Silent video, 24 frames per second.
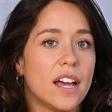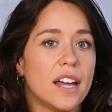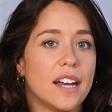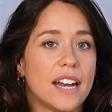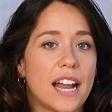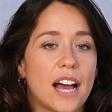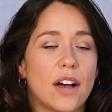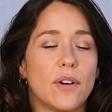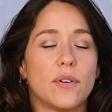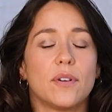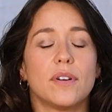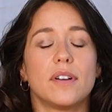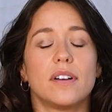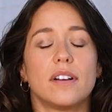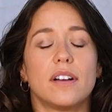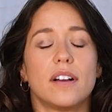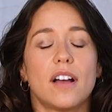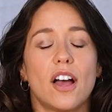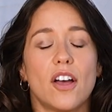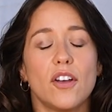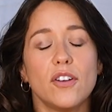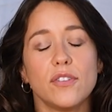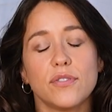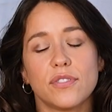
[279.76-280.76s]
Now,
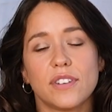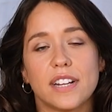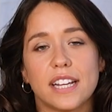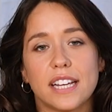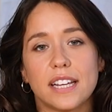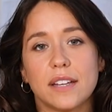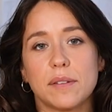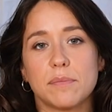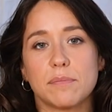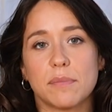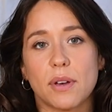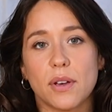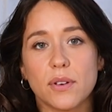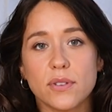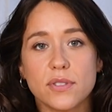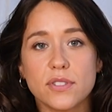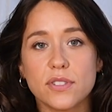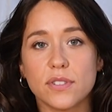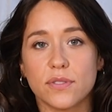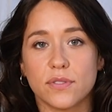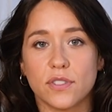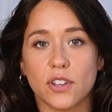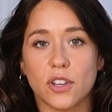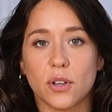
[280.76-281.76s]
hopefully most
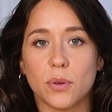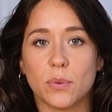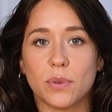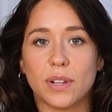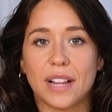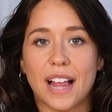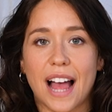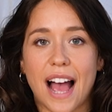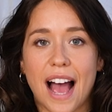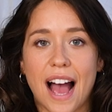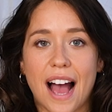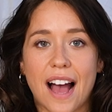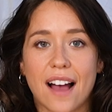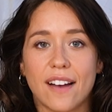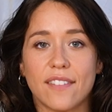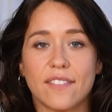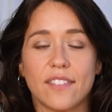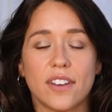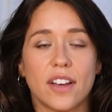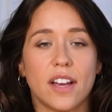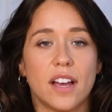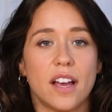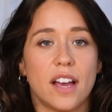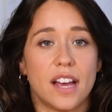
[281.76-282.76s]
of you will have
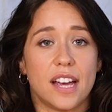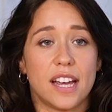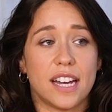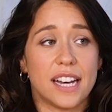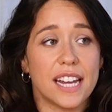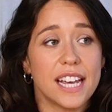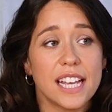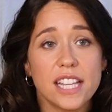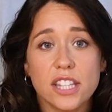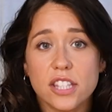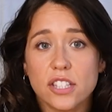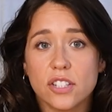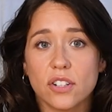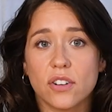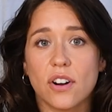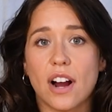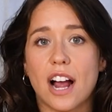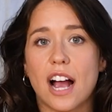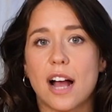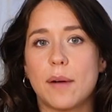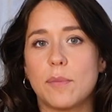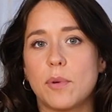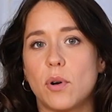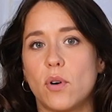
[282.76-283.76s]
an
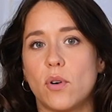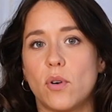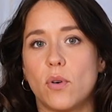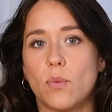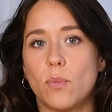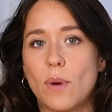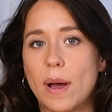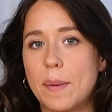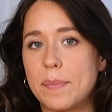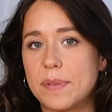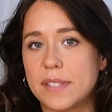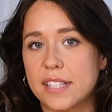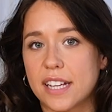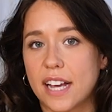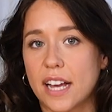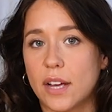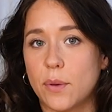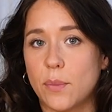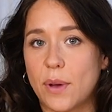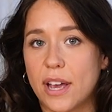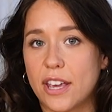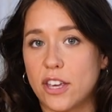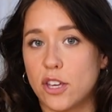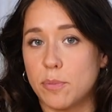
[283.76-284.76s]
Instagram or website
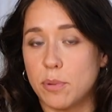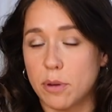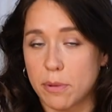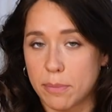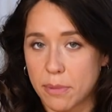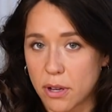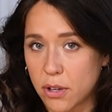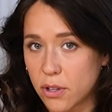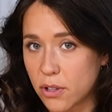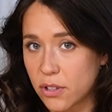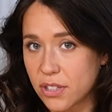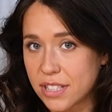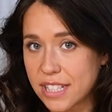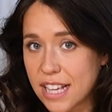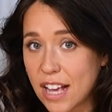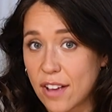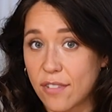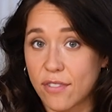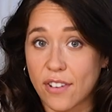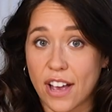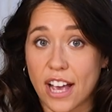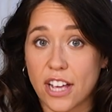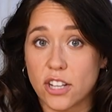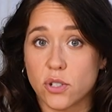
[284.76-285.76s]
where you promote yourself
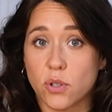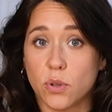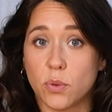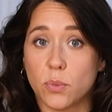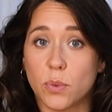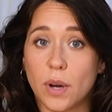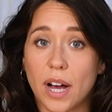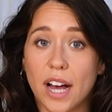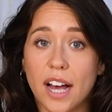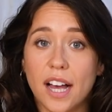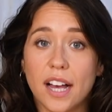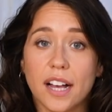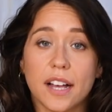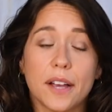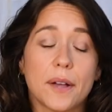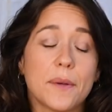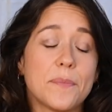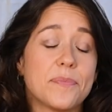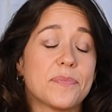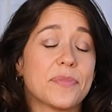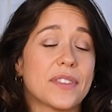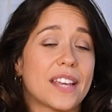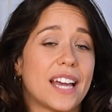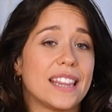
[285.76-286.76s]
and your work.
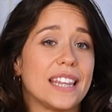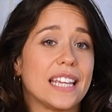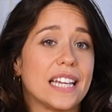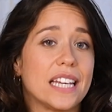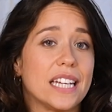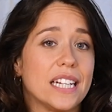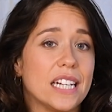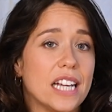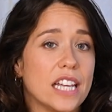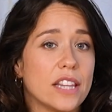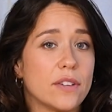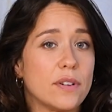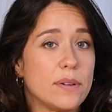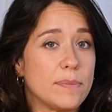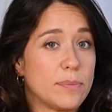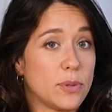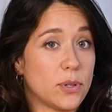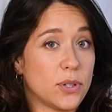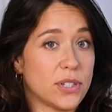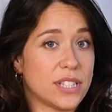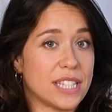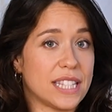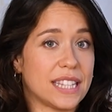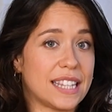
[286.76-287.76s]
I think another
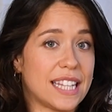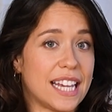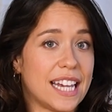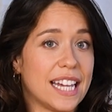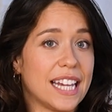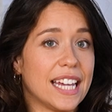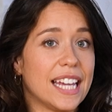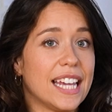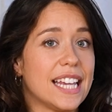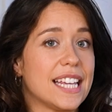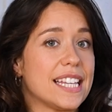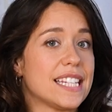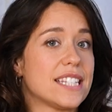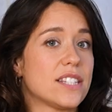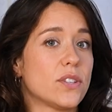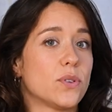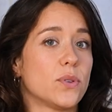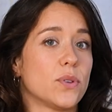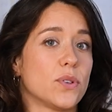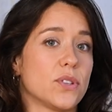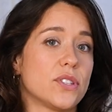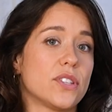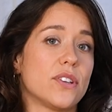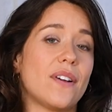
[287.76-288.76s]
important thing is to
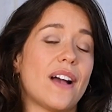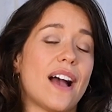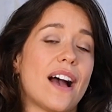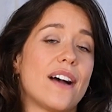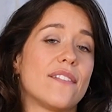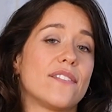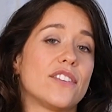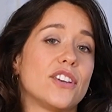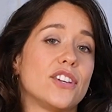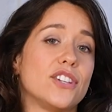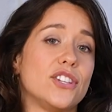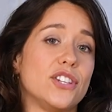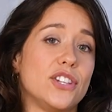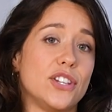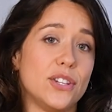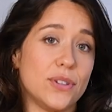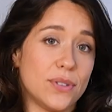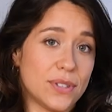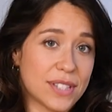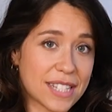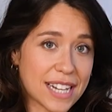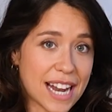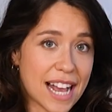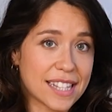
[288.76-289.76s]
also have a
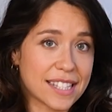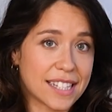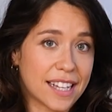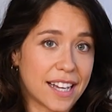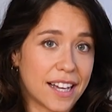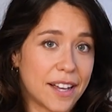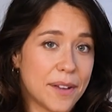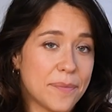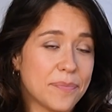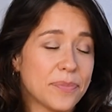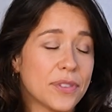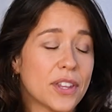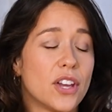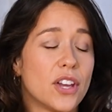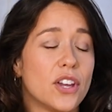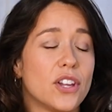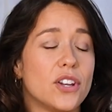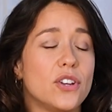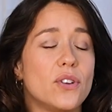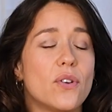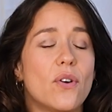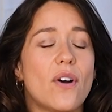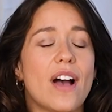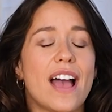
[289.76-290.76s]
newsletter.
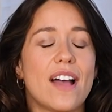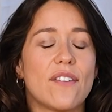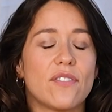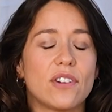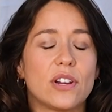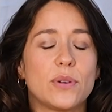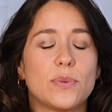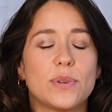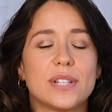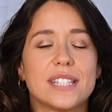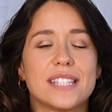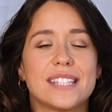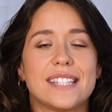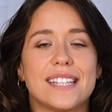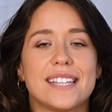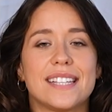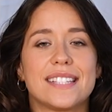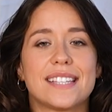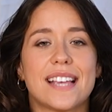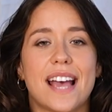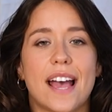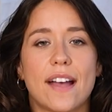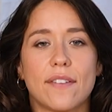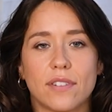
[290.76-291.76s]
Not everyone
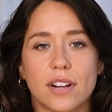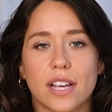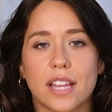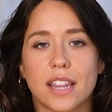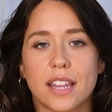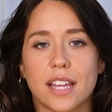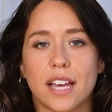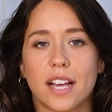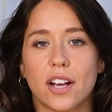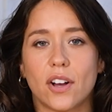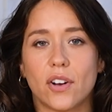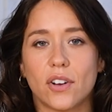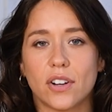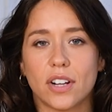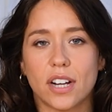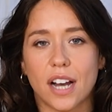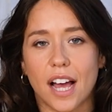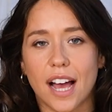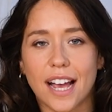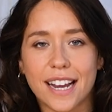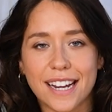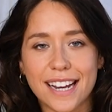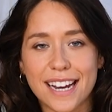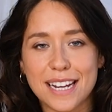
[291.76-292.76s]
sees everything
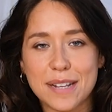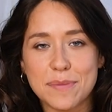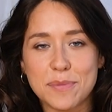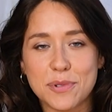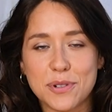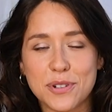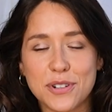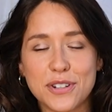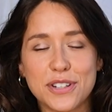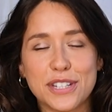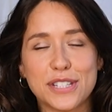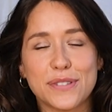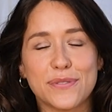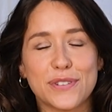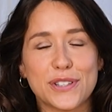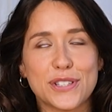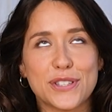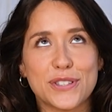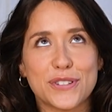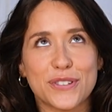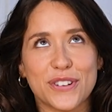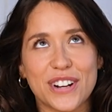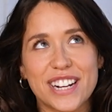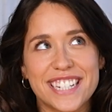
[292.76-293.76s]
online anymore, as
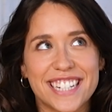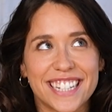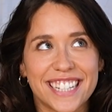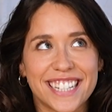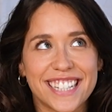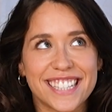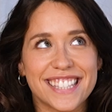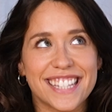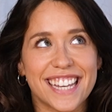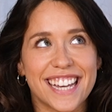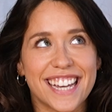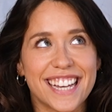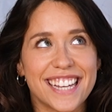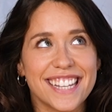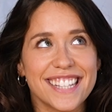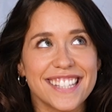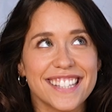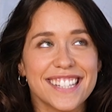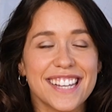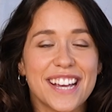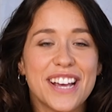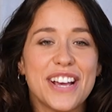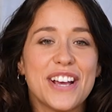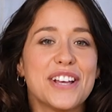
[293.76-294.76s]
frustrating as it is.
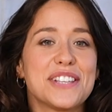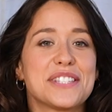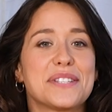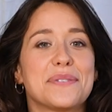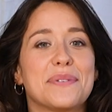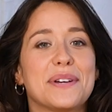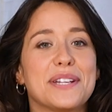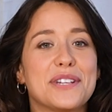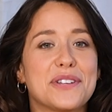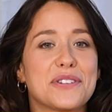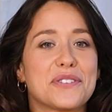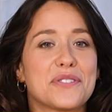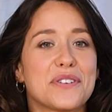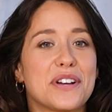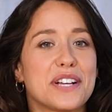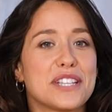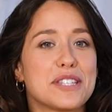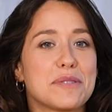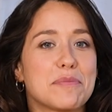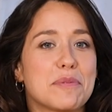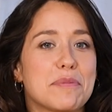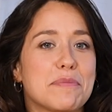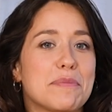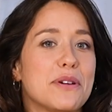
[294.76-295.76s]
So when you're trying
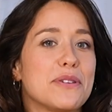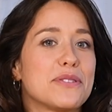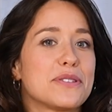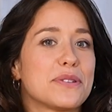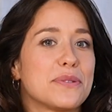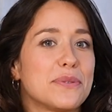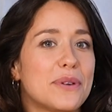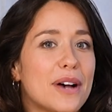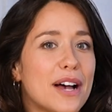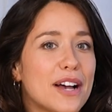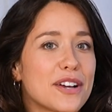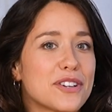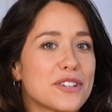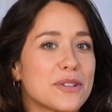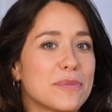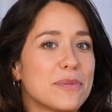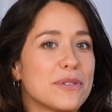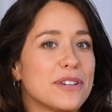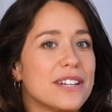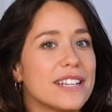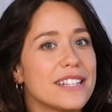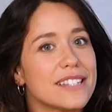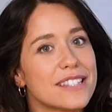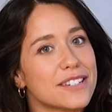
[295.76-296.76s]
to promote a workshop
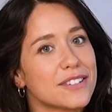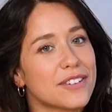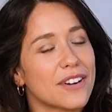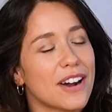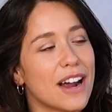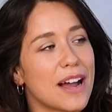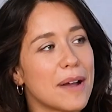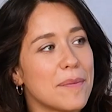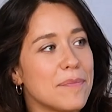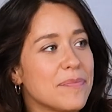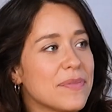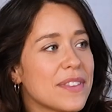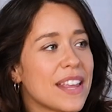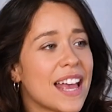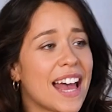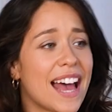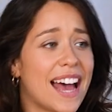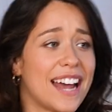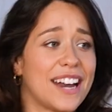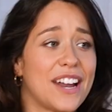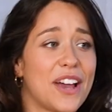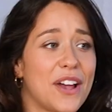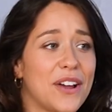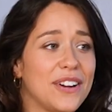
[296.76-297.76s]
on Instagram
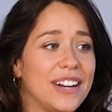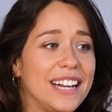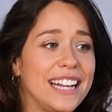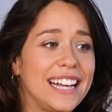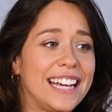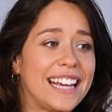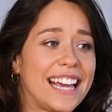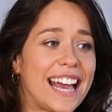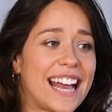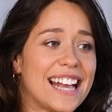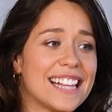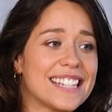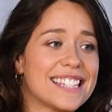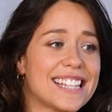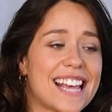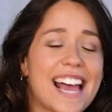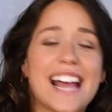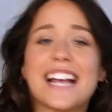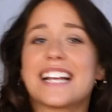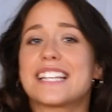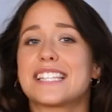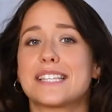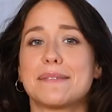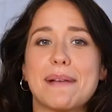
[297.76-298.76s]
and it only gets
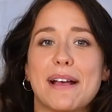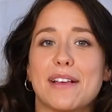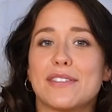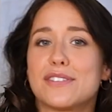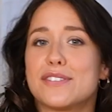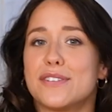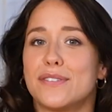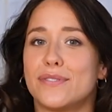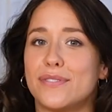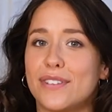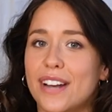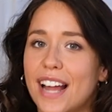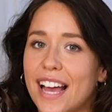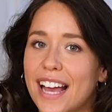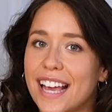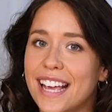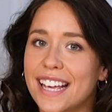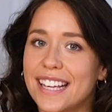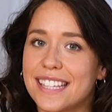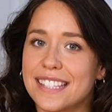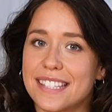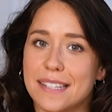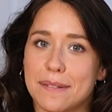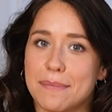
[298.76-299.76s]
X amount of
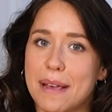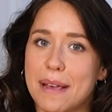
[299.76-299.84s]
likes and